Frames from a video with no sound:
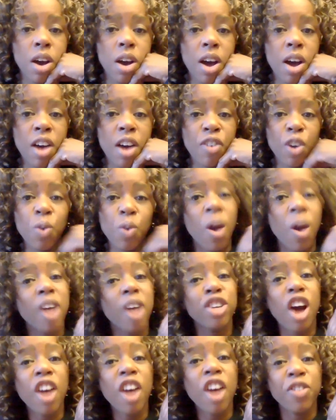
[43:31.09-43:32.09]
of a raw
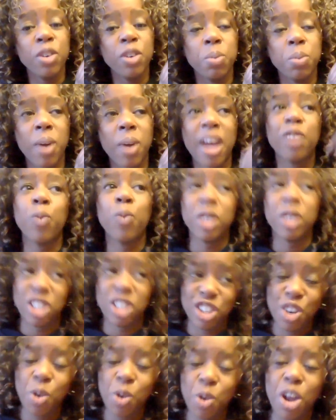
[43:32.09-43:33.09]
dog food brand, which
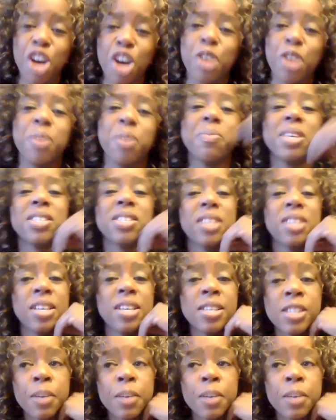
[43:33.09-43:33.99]
is no longer in business,